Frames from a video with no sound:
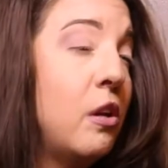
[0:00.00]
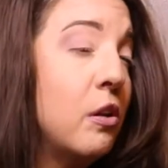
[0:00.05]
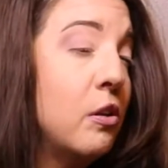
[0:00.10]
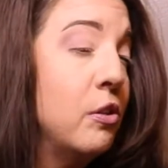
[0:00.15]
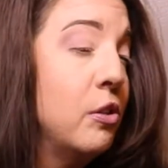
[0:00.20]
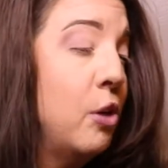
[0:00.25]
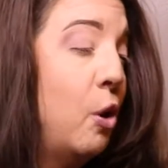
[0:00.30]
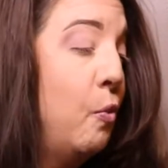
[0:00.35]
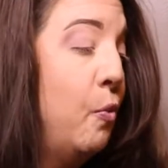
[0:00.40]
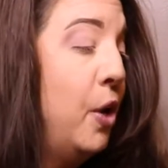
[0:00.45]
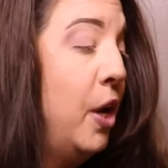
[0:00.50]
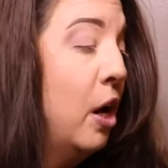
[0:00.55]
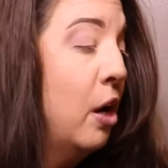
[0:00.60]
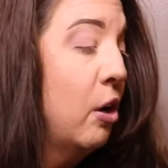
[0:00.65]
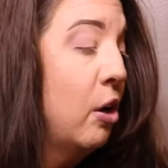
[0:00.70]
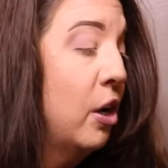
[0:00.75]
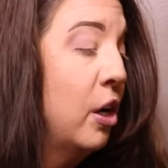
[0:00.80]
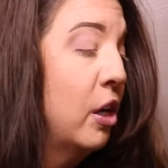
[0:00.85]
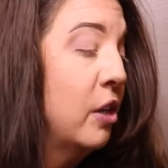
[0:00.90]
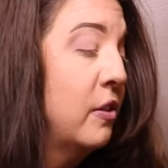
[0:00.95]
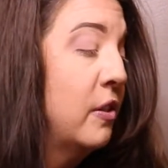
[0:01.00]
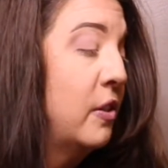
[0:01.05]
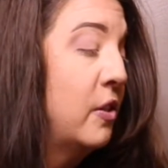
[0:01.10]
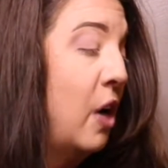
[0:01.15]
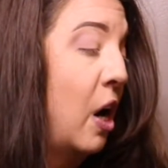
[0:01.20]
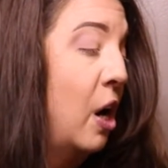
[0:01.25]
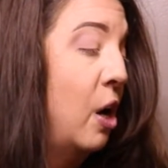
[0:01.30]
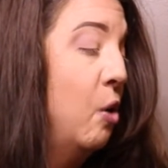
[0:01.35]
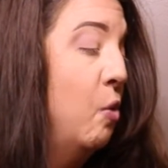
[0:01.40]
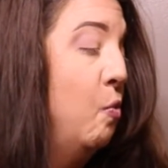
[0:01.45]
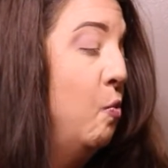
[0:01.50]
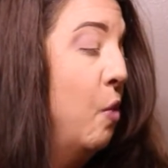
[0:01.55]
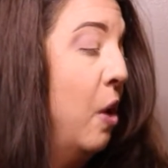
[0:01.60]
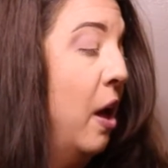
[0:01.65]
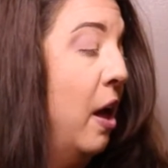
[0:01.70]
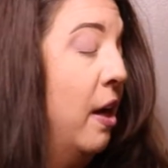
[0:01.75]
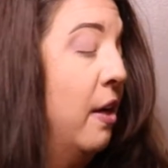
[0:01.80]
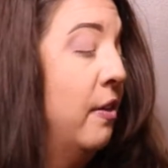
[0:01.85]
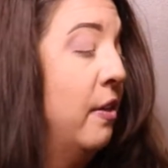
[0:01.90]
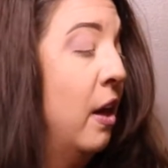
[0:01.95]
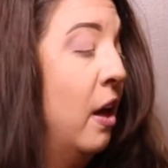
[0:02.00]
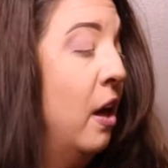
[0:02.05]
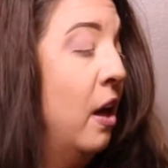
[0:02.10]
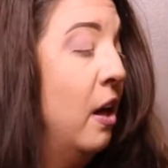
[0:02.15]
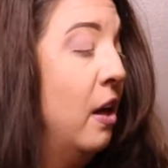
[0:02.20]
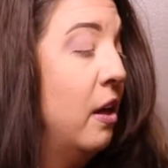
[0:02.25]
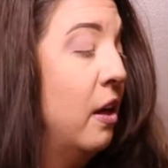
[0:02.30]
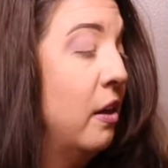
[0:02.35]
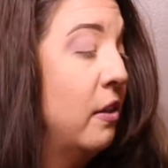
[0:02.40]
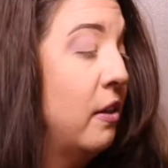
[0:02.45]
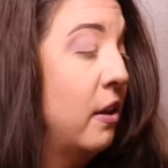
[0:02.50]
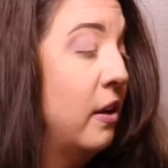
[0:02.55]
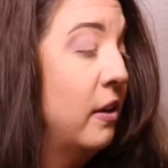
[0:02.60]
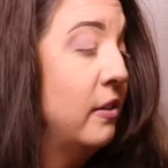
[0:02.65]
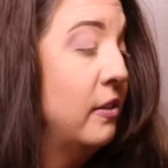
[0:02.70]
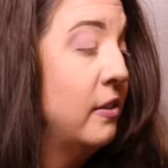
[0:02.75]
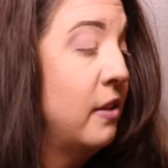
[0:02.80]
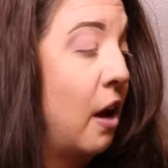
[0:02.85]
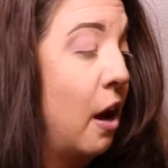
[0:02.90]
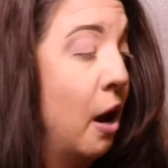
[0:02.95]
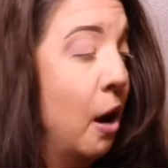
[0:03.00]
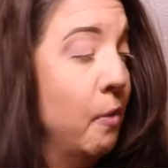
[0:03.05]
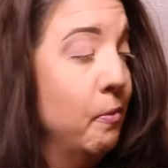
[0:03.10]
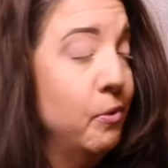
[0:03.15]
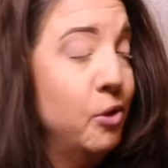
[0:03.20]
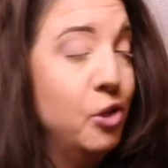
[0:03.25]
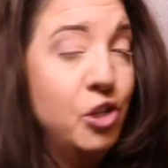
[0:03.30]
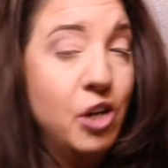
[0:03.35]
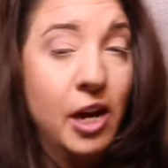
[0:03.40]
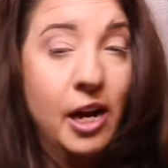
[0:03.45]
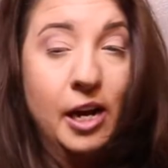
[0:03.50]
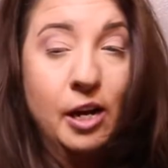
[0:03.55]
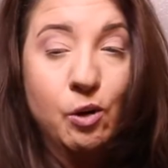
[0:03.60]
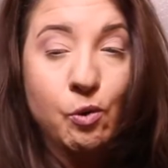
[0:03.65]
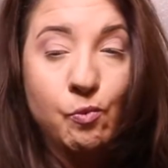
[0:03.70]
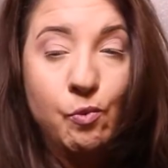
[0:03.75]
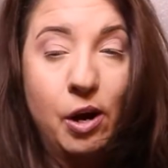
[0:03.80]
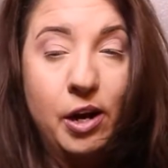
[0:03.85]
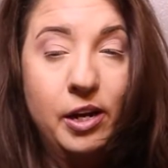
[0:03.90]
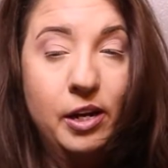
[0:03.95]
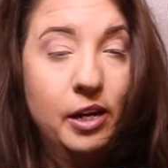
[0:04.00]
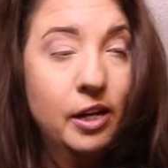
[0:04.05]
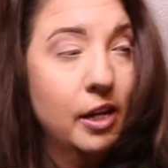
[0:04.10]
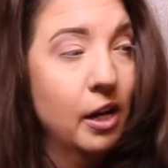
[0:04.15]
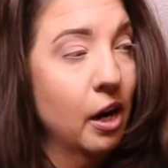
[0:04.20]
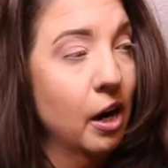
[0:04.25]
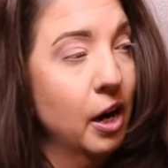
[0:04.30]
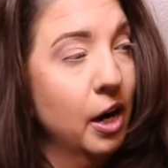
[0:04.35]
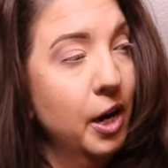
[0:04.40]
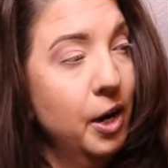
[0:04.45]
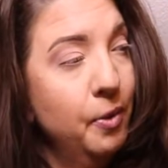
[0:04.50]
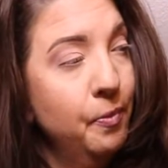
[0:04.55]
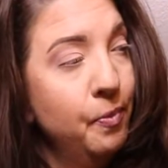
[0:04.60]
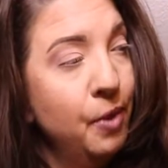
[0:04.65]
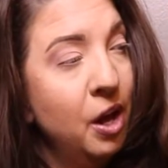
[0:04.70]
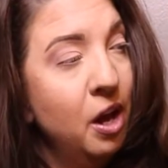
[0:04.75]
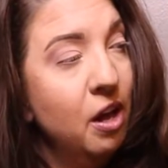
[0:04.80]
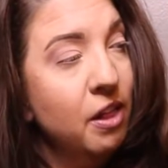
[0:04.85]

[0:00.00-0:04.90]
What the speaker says: So we are going to start with this shade right here.